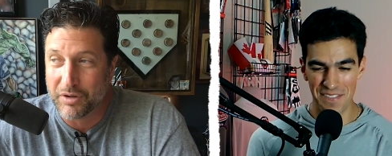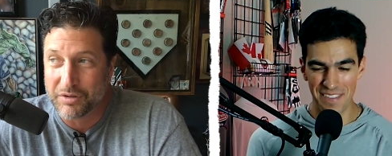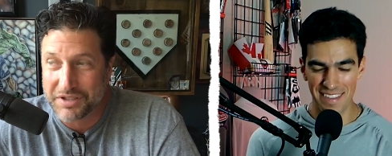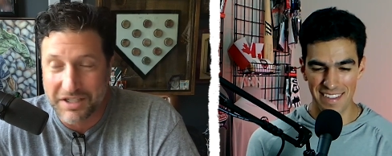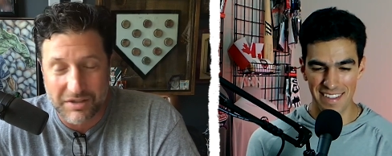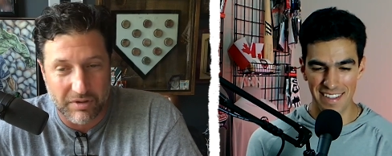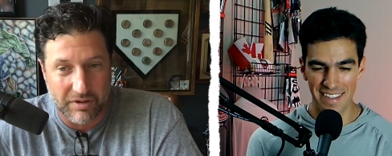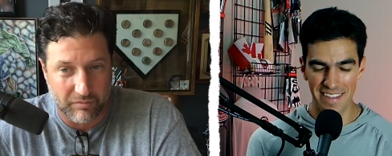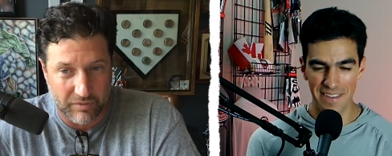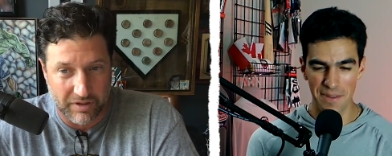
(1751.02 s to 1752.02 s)
Speaker 1: one of those things
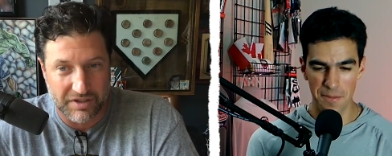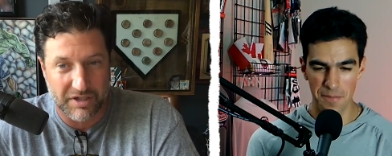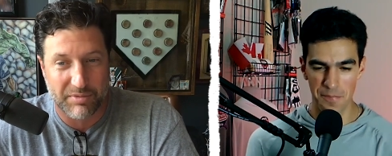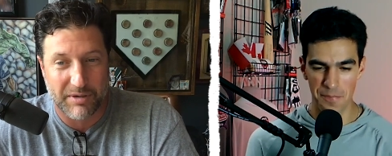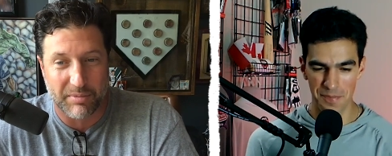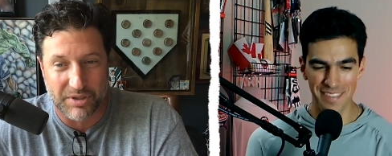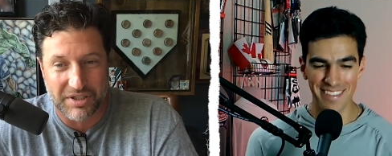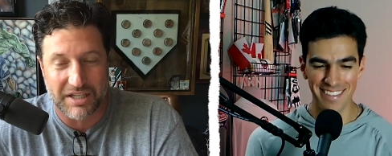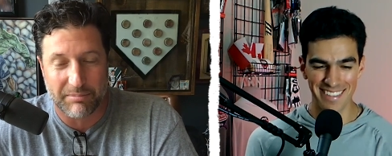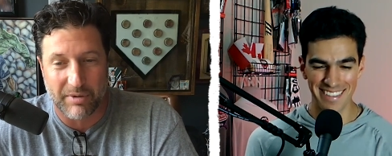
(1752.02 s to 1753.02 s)
where, where you see people
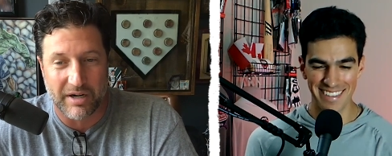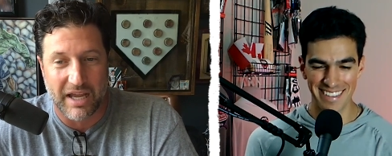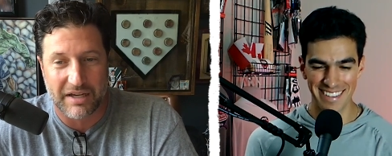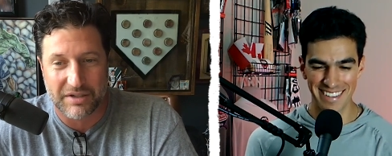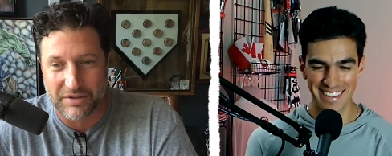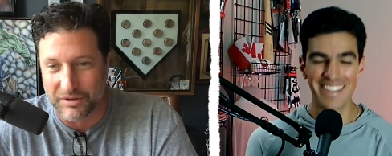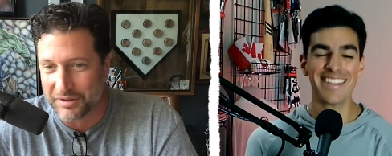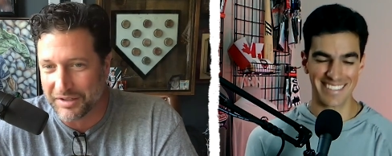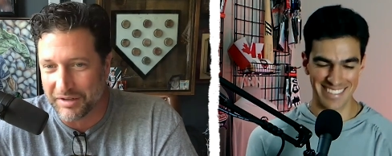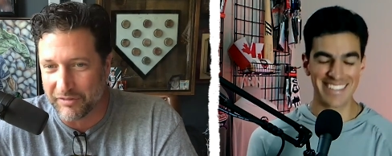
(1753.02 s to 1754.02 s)
slip on ice or
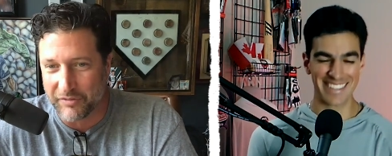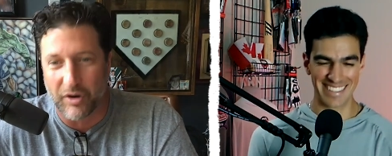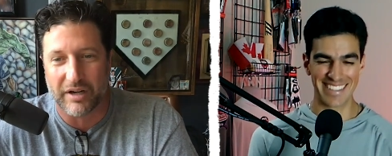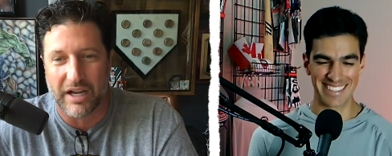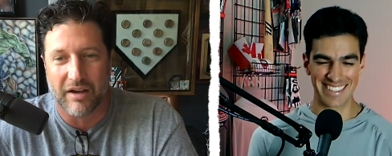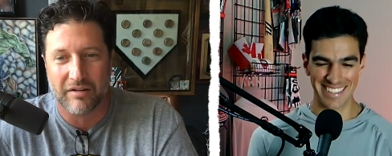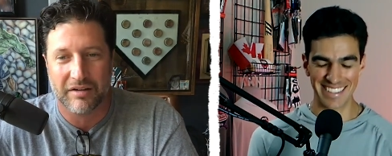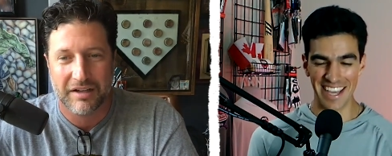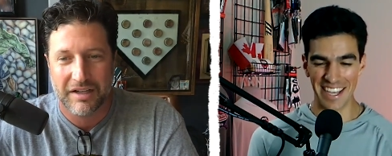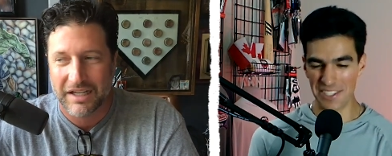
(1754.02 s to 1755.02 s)
you know fall down.
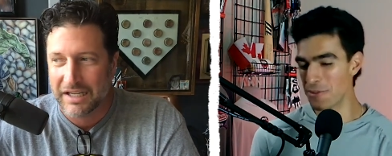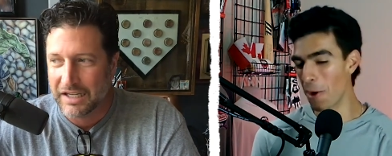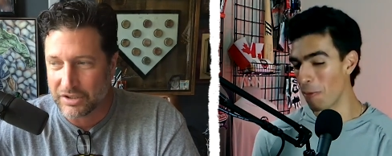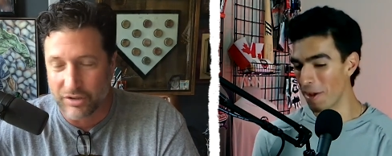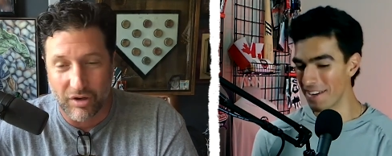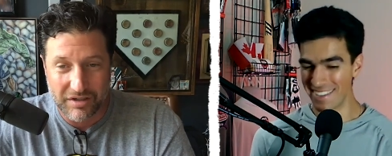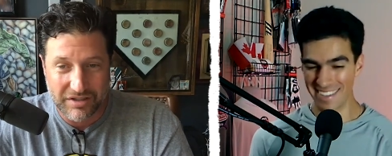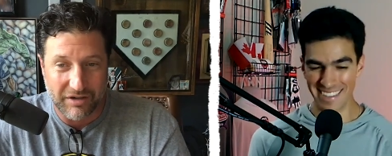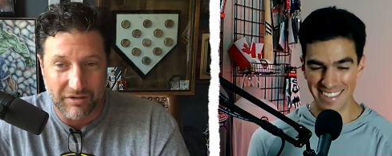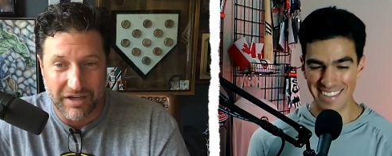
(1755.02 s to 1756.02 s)
Yeah, you don't. As long as
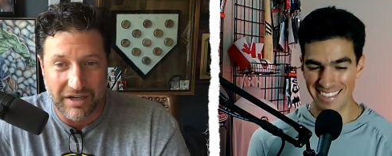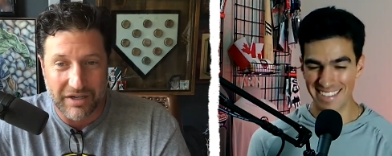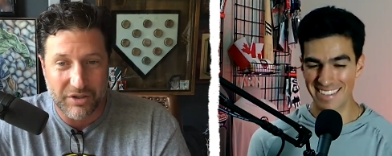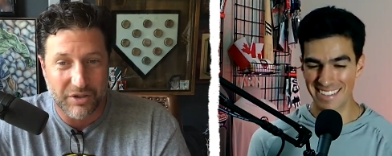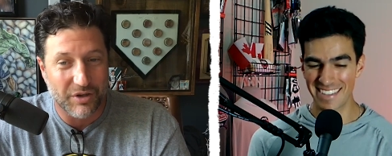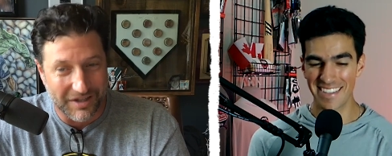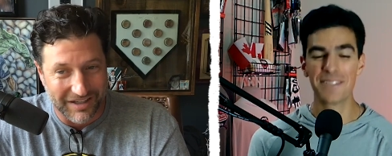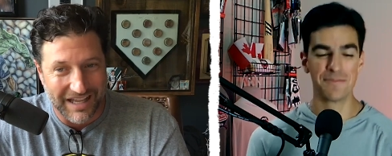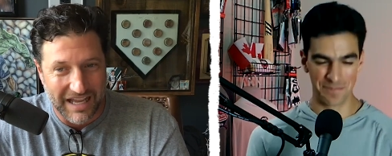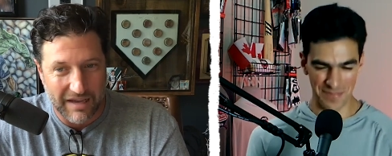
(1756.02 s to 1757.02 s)
they don't get injured, you
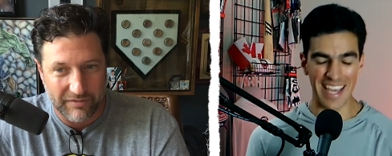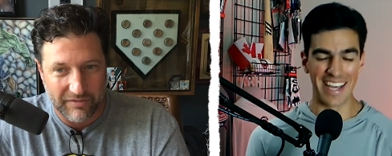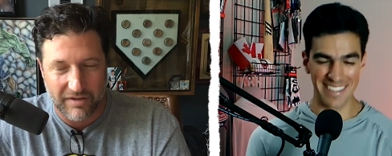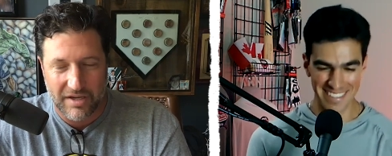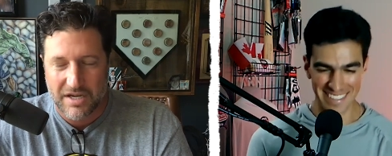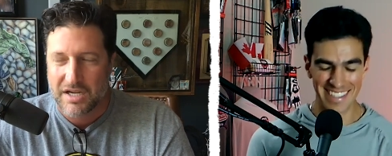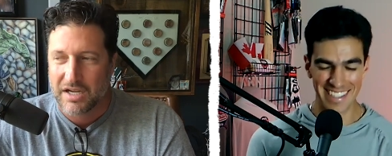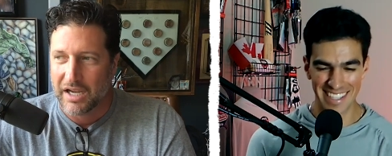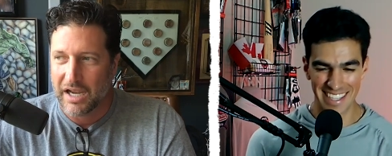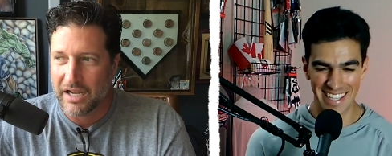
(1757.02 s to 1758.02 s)
can laugh. Yeah. And
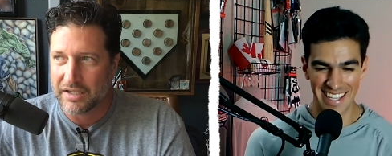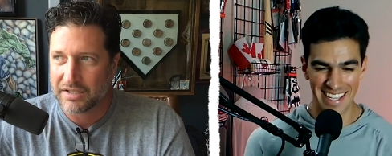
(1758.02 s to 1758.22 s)
the